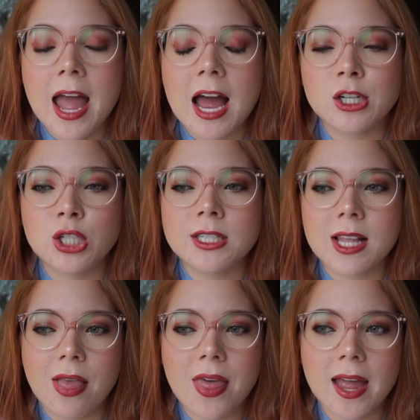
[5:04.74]
And she
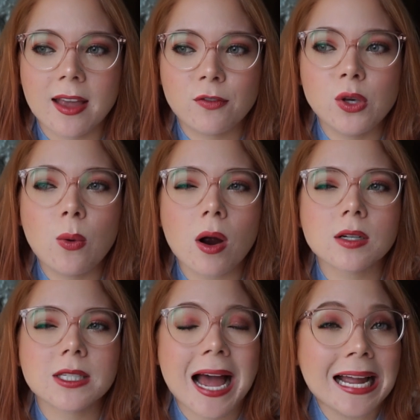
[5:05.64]
said that if you
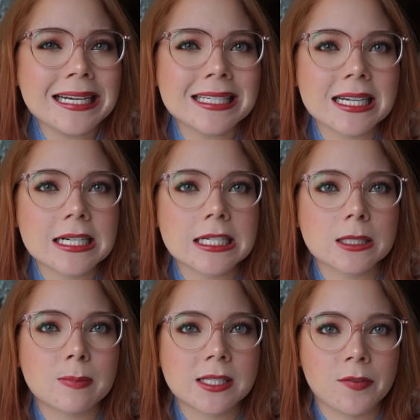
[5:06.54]
are tight in a
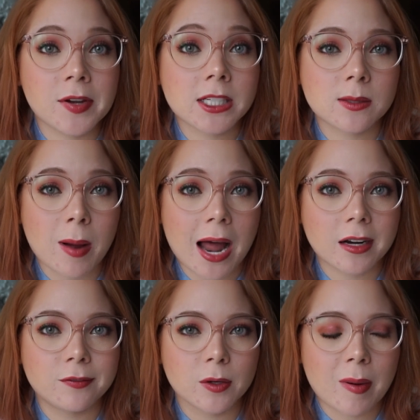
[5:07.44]
specific spot
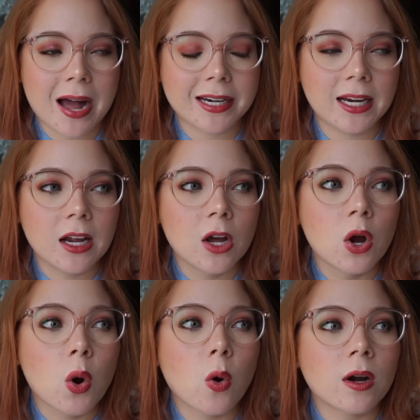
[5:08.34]
of your body,
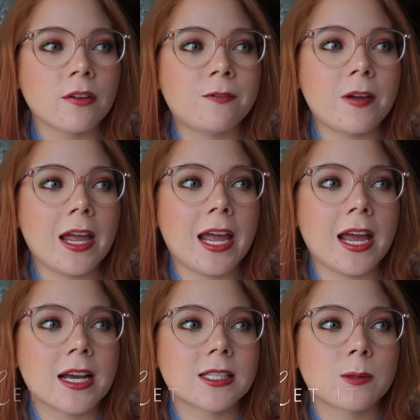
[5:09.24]
or if
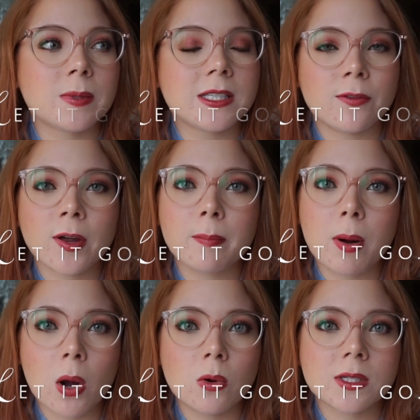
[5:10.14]
a specific
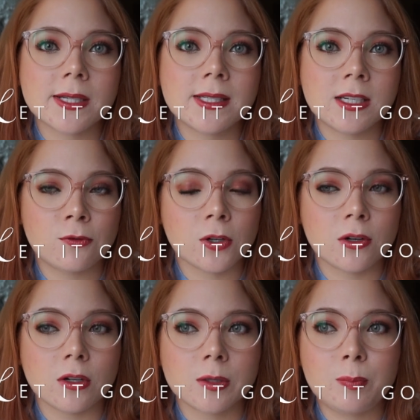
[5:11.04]
pose is
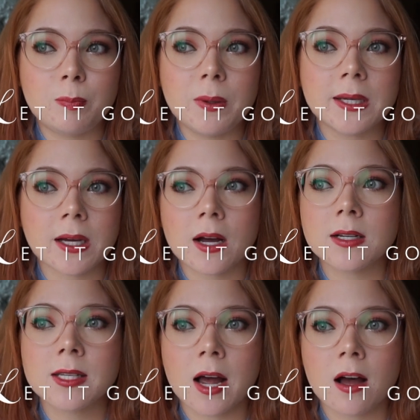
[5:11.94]
difficult
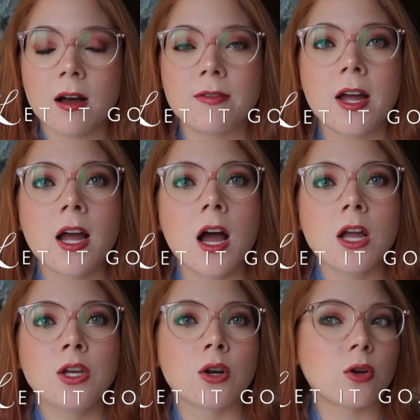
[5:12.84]
because of,
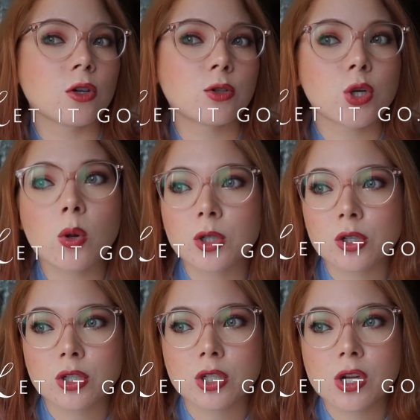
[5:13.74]
you know, your
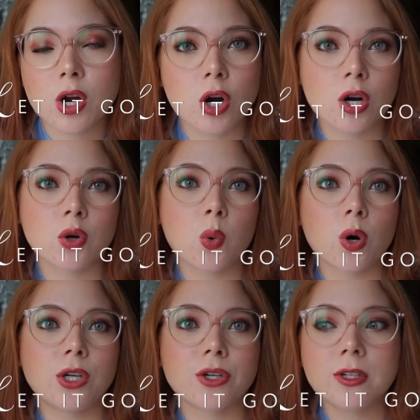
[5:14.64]
shoulders hurt
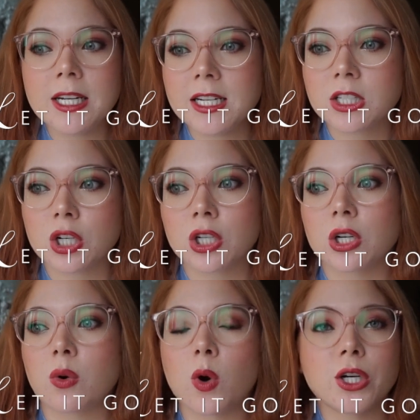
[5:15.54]
or your knees
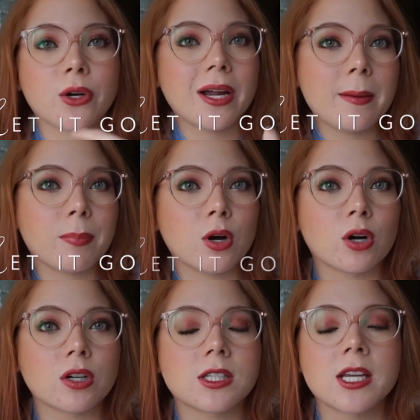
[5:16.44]
hurt or your hip
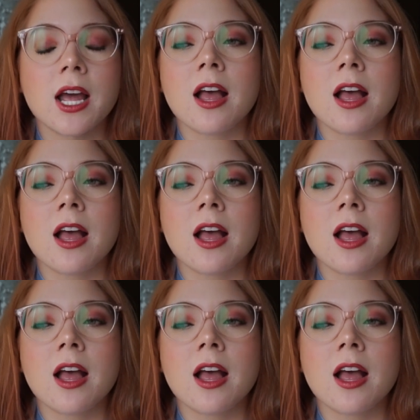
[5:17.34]
hurts,